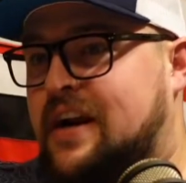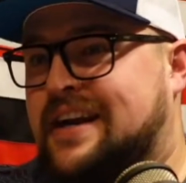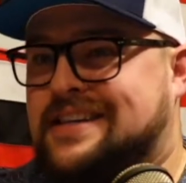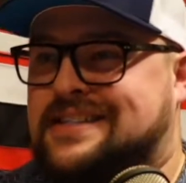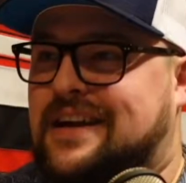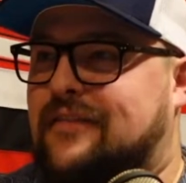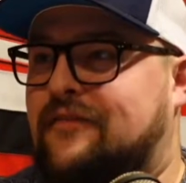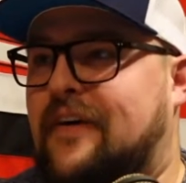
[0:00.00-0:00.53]
and he's
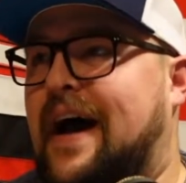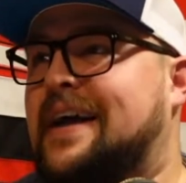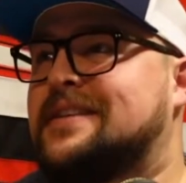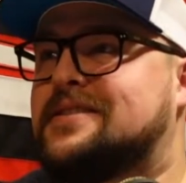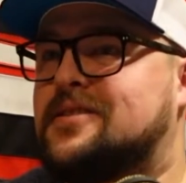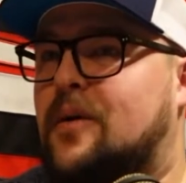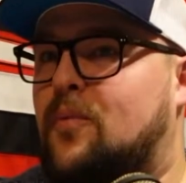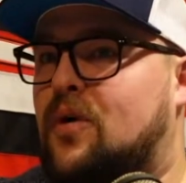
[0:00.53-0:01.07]
going to find
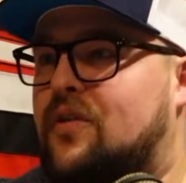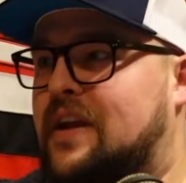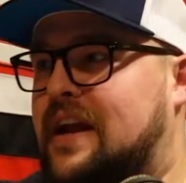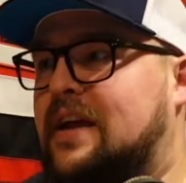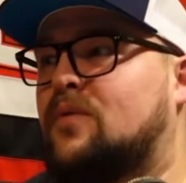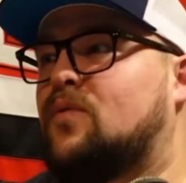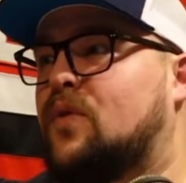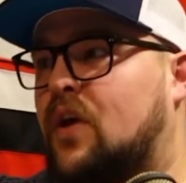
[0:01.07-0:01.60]
somewhere that he
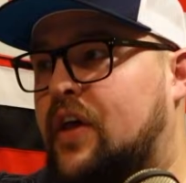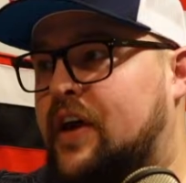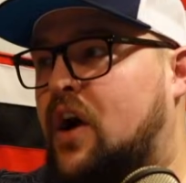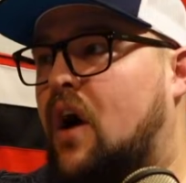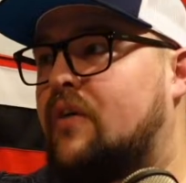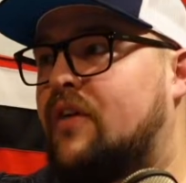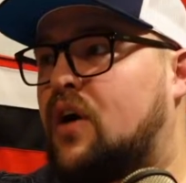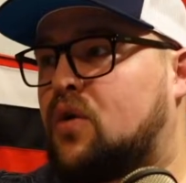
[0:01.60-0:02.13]
can really
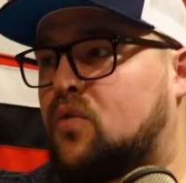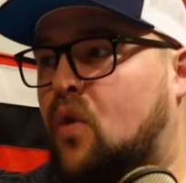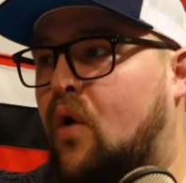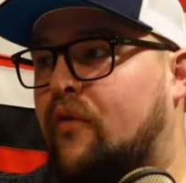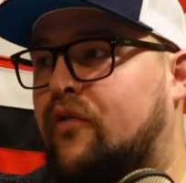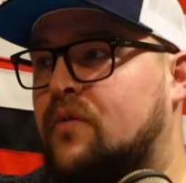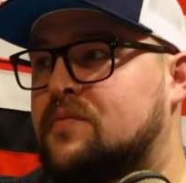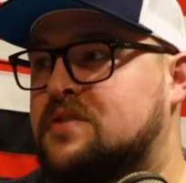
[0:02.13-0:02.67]
carve out a role
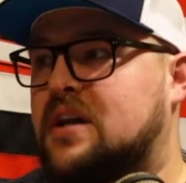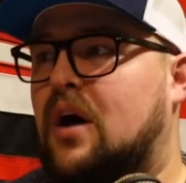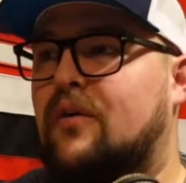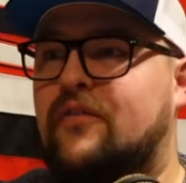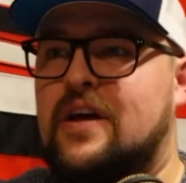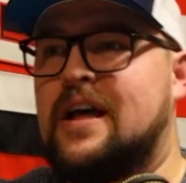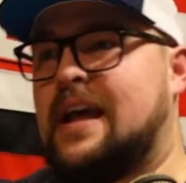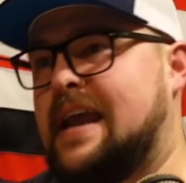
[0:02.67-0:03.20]
for himself.